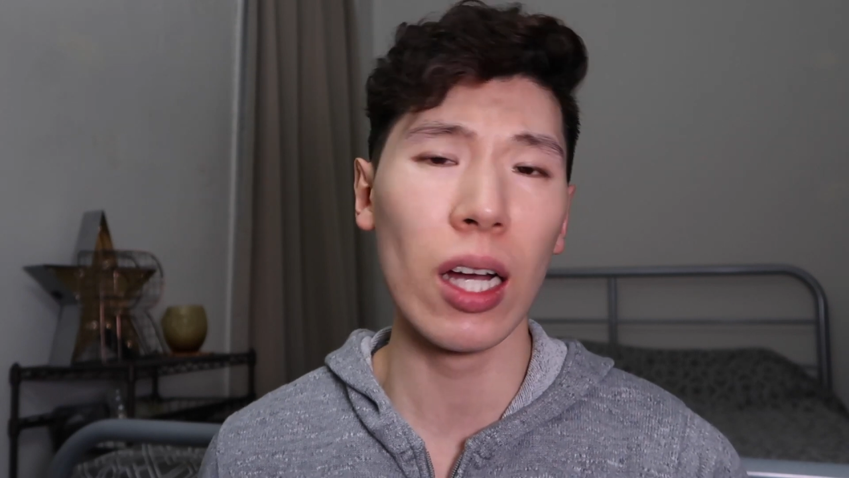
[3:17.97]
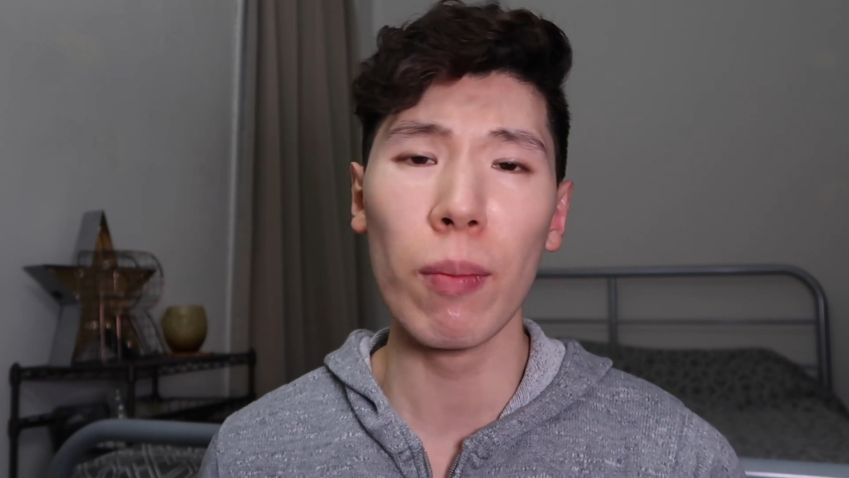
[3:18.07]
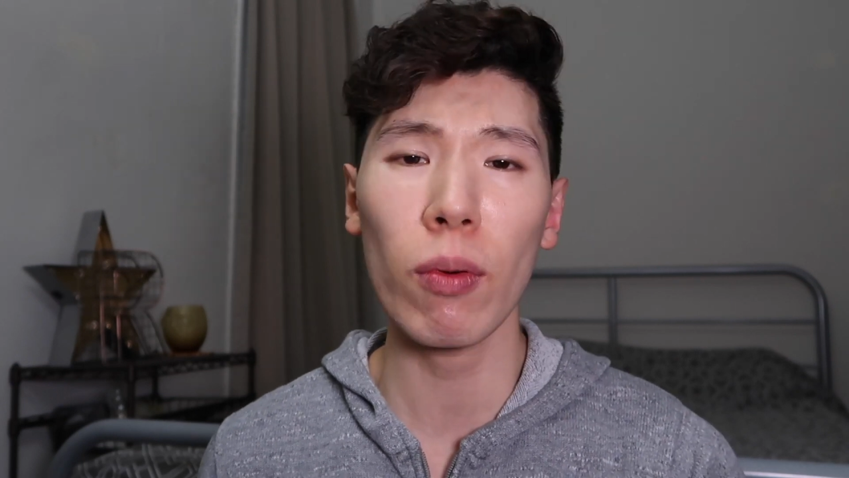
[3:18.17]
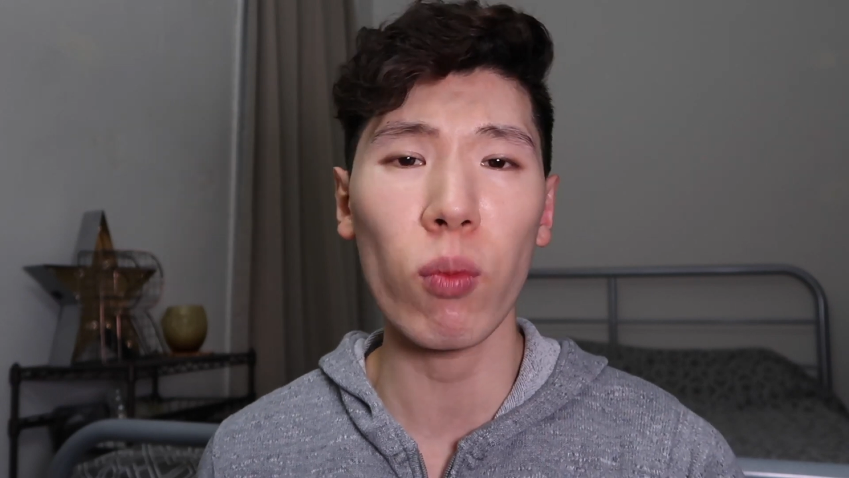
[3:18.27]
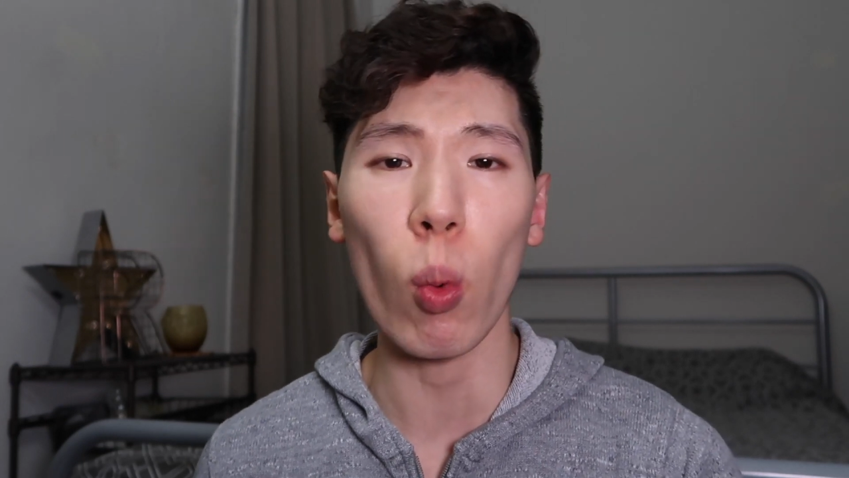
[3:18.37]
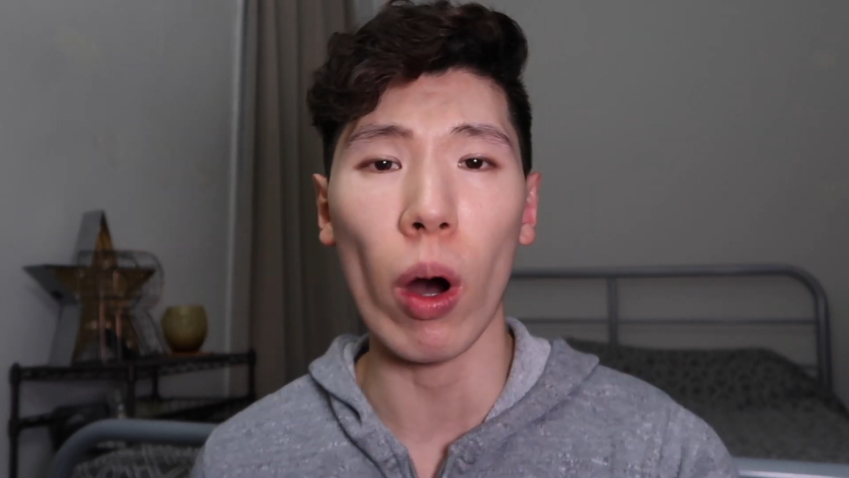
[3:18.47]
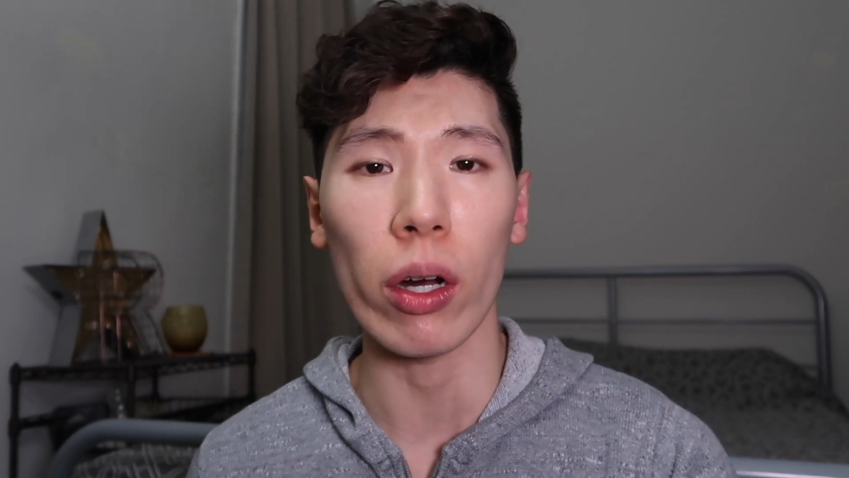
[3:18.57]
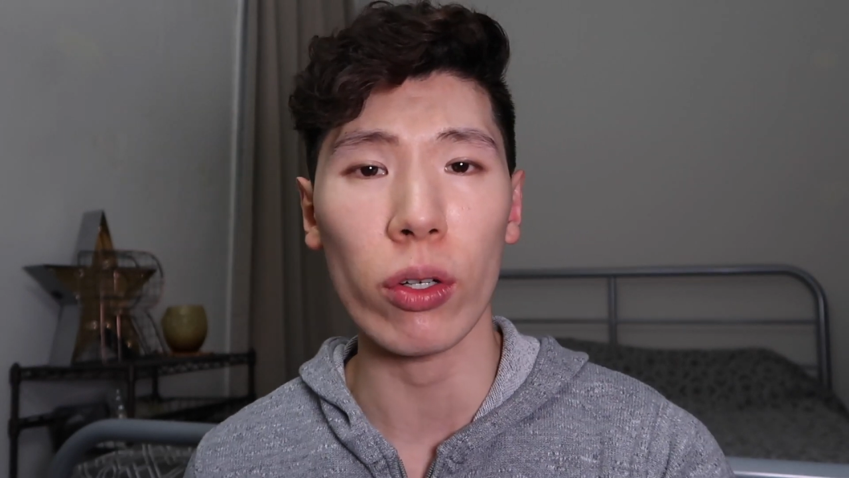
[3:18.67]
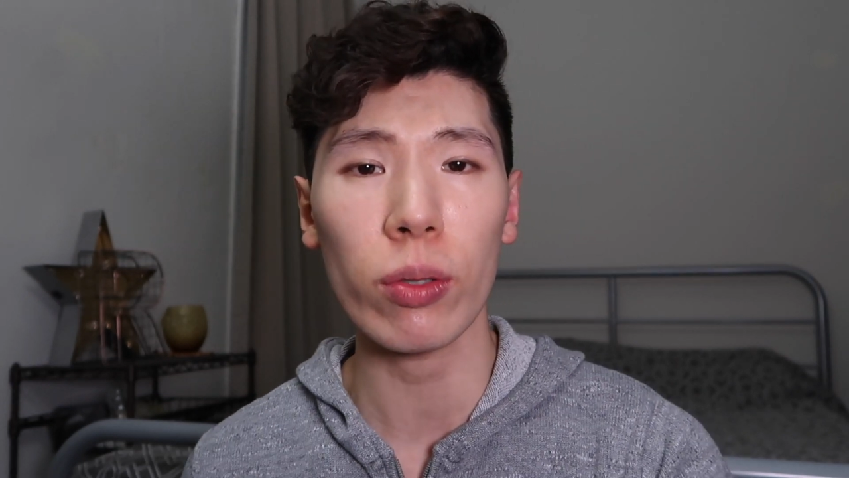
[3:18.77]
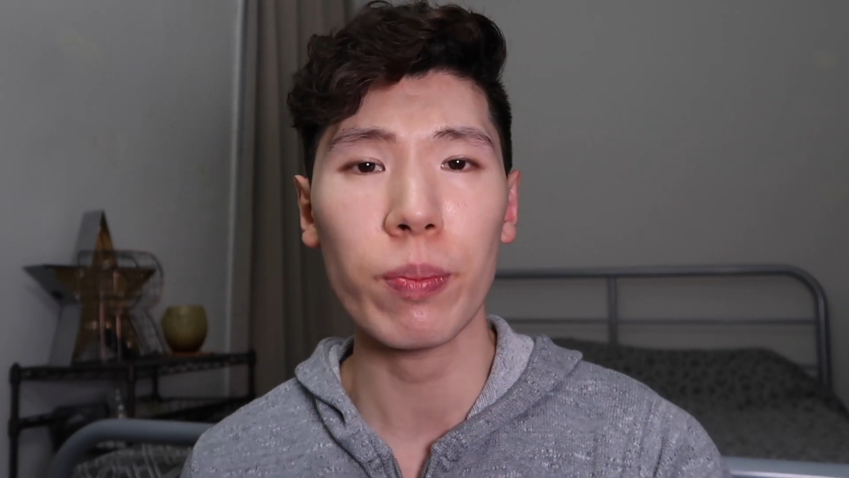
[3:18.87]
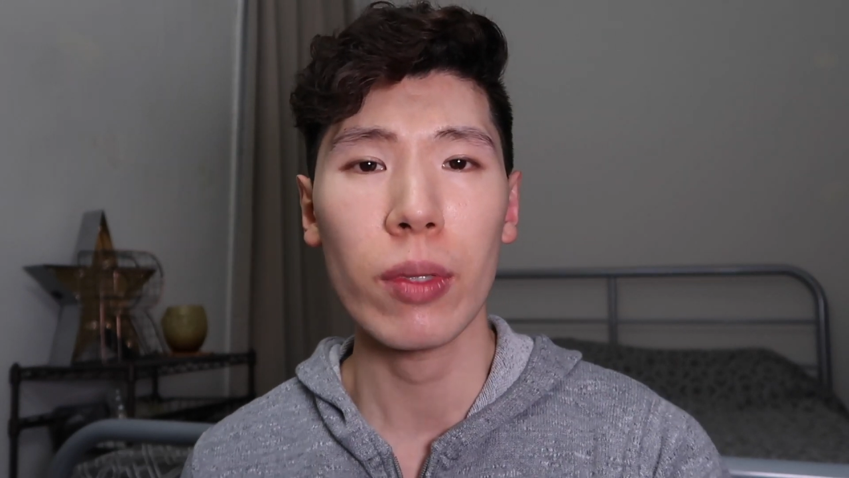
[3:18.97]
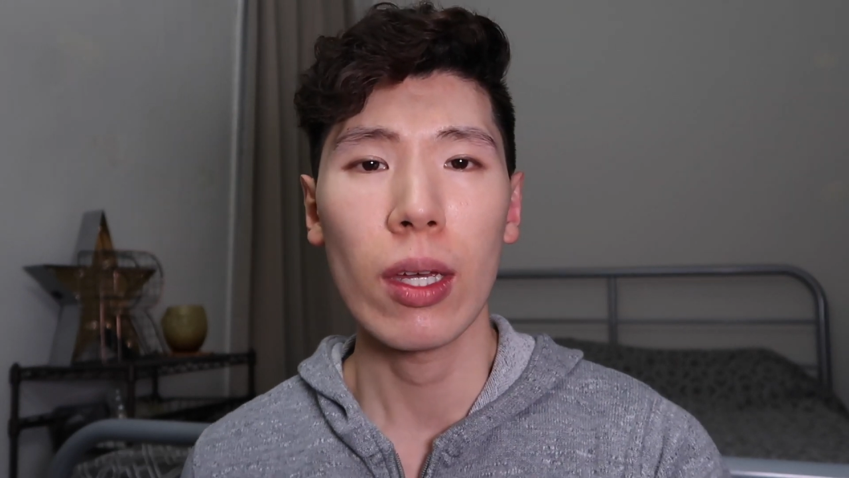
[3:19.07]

cup of water.